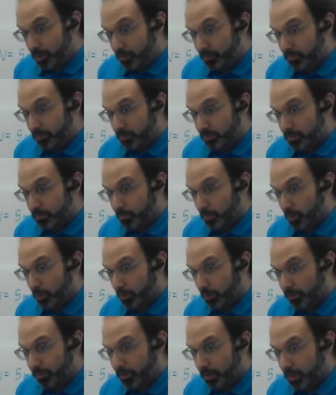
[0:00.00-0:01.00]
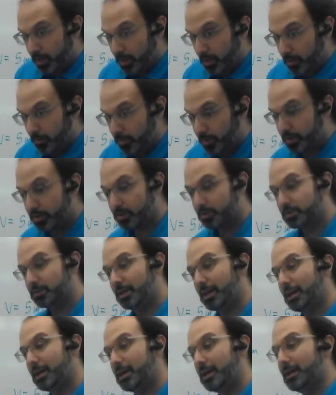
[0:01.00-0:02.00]
of a small thing here because
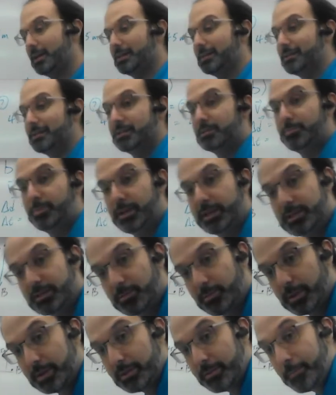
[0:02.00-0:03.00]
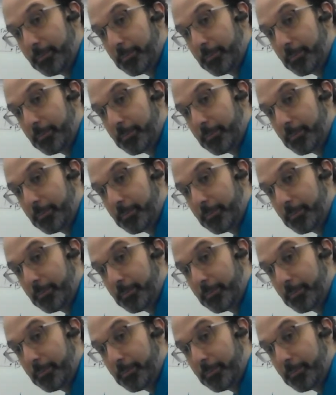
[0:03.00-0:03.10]
a displacement